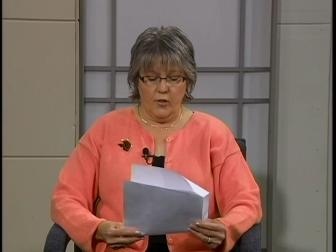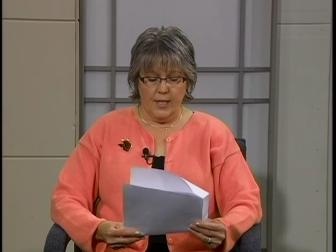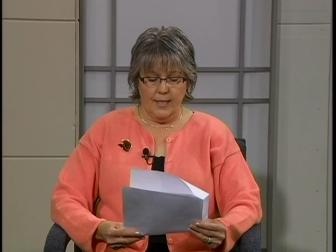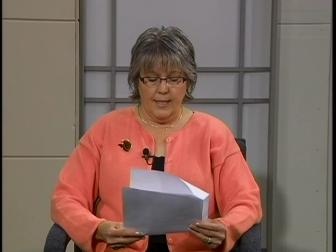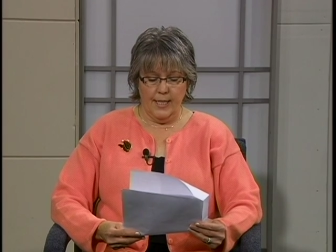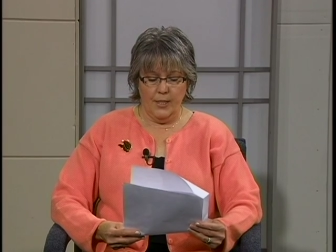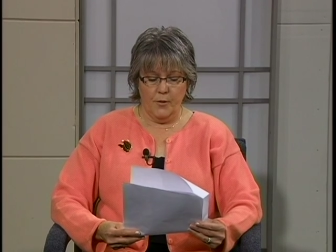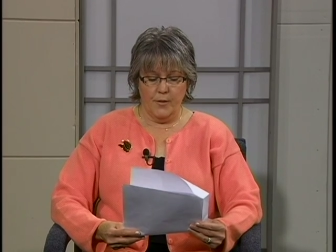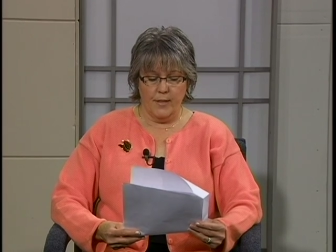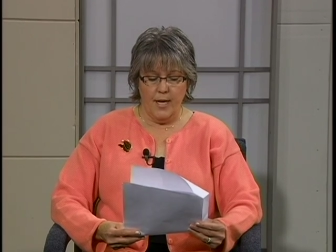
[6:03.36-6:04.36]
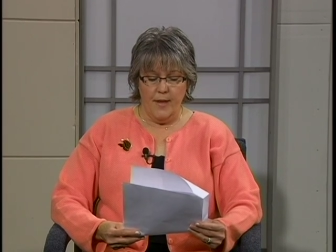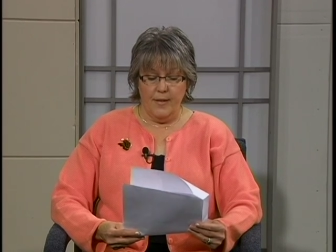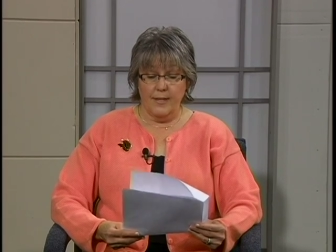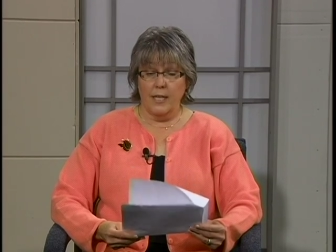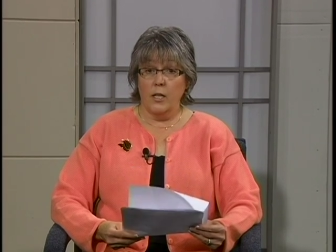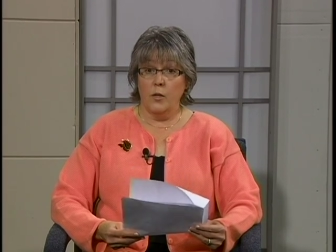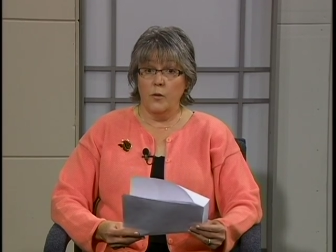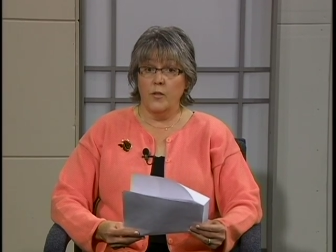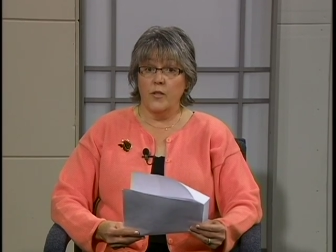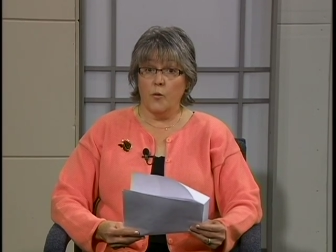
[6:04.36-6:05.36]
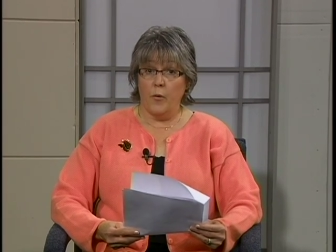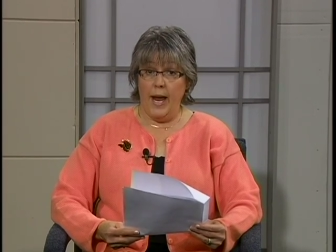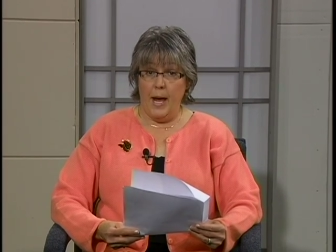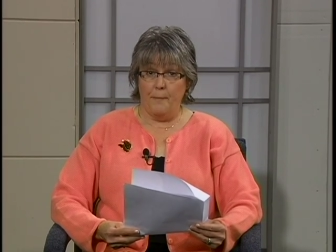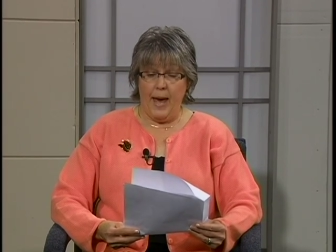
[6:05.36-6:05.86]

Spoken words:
continues. This includes the ramp